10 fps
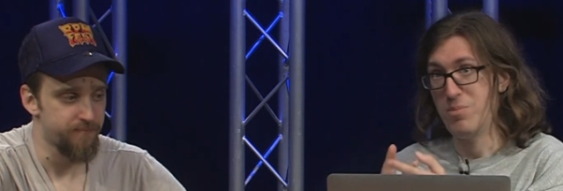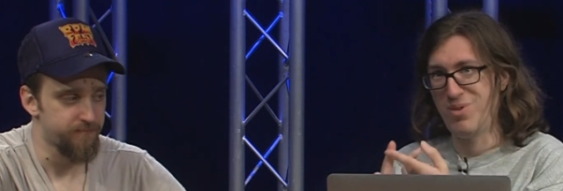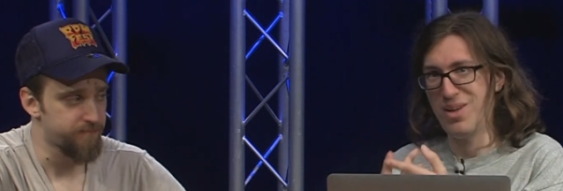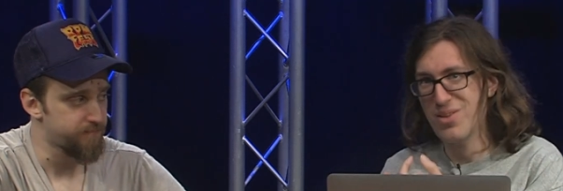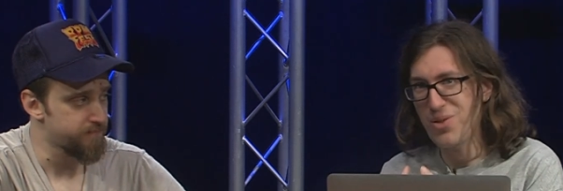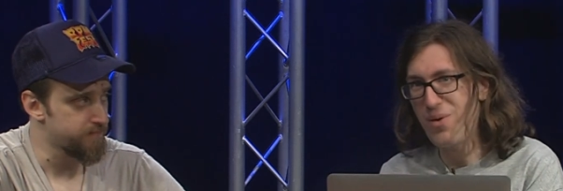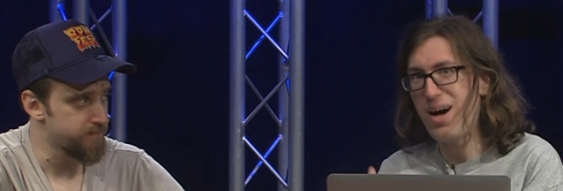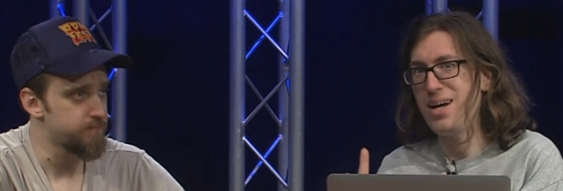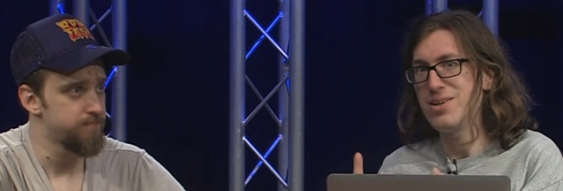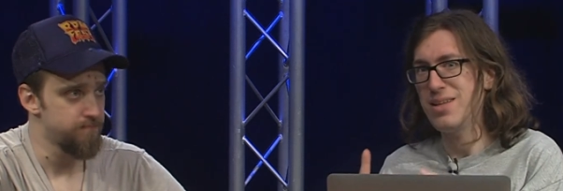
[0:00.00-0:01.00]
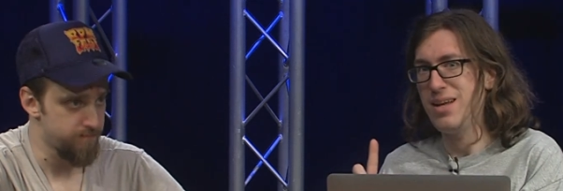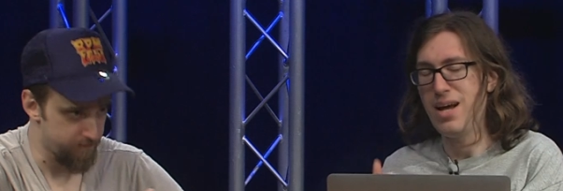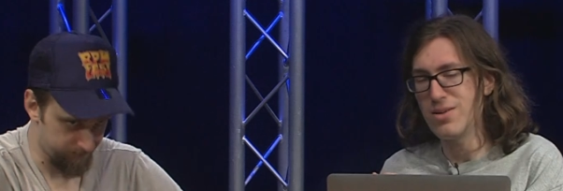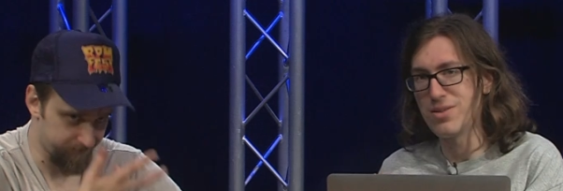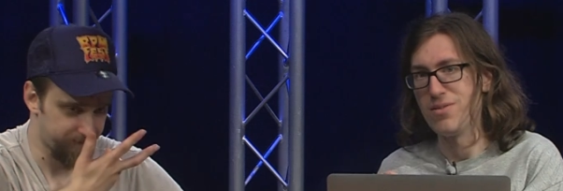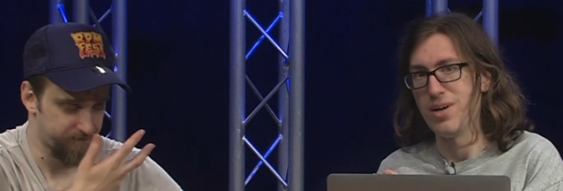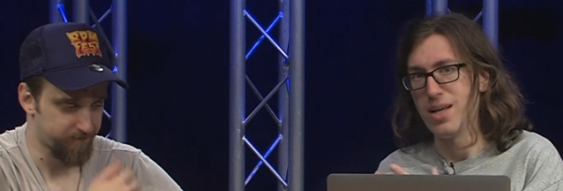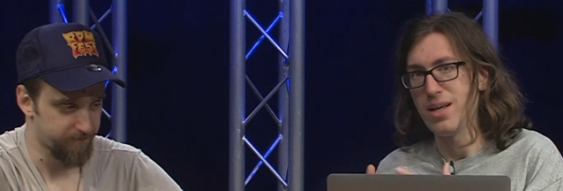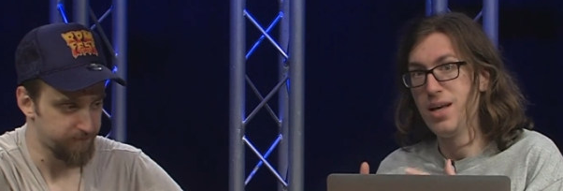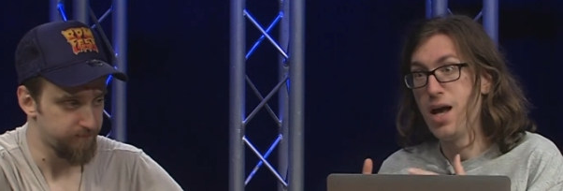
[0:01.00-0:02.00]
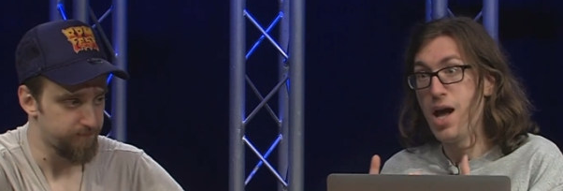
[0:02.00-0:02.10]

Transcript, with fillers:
Speaker 1: Breath of the Wild and Elden Ring.